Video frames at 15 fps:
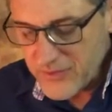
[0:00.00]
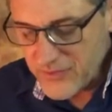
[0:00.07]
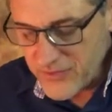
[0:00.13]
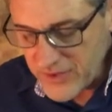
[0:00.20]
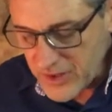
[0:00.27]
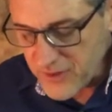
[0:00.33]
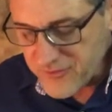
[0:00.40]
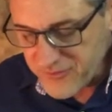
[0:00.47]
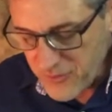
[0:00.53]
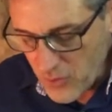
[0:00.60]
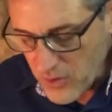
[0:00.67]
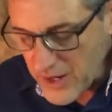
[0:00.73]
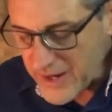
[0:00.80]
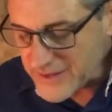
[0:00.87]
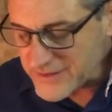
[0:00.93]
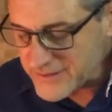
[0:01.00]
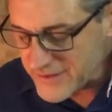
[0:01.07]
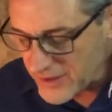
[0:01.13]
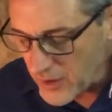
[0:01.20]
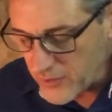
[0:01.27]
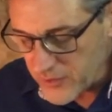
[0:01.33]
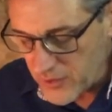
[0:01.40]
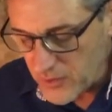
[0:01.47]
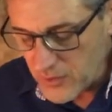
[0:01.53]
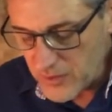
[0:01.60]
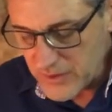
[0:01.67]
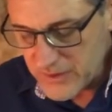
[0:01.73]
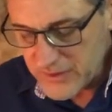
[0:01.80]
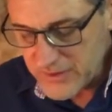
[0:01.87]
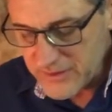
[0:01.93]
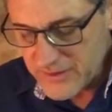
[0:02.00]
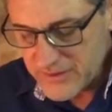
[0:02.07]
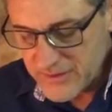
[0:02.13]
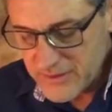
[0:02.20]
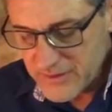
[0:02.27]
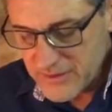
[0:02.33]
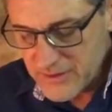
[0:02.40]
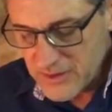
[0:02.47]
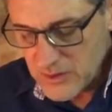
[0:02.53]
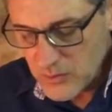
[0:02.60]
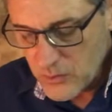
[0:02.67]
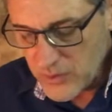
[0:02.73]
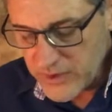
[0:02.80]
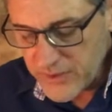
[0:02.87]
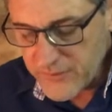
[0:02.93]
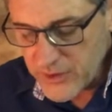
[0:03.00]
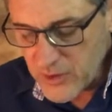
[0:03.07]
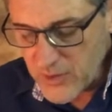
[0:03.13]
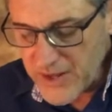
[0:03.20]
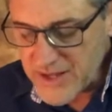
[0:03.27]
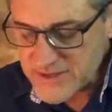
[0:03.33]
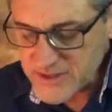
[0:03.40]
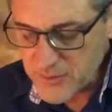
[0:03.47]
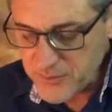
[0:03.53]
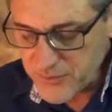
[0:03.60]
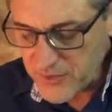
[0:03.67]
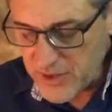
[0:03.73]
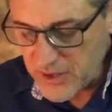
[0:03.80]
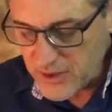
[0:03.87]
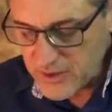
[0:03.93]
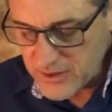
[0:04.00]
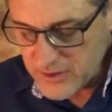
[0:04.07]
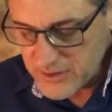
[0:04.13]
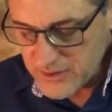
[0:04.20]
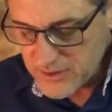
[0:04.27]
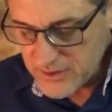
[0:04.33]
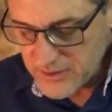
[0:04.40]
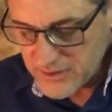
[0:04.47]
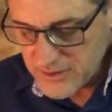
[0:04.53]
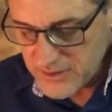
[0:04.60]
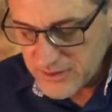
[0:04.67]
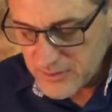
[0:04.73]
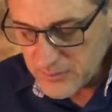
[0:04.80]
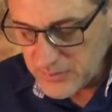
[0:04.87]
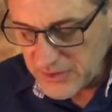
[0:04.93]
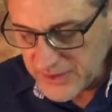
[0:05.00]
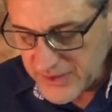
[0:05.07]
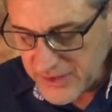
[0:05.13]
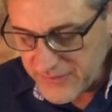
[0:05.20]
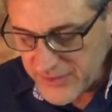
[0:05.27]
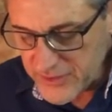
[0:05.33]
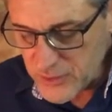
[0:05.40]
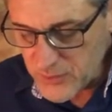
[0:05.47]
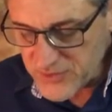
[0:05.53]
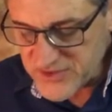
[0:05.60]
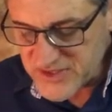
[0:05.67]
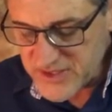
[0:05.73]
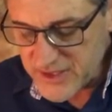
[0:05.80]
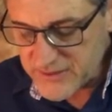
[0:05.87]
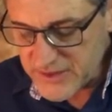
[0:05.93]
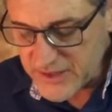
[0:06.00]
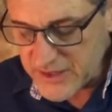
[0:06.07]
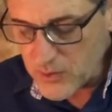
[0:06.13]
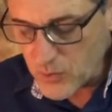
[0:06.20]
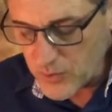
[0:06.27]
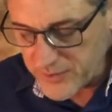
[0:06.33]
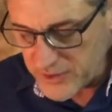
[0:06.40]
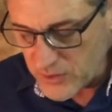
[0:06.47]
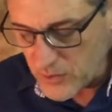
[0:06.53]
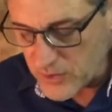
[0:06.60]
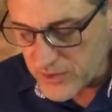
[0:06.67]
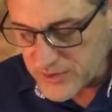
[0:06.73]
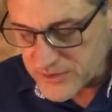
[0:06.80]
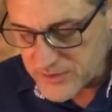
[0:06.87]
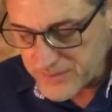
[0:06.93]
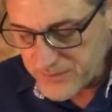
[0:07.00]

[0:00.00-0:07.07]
Therefore I tell you, whatever you ask in prayer, believe that you received it and will be yours.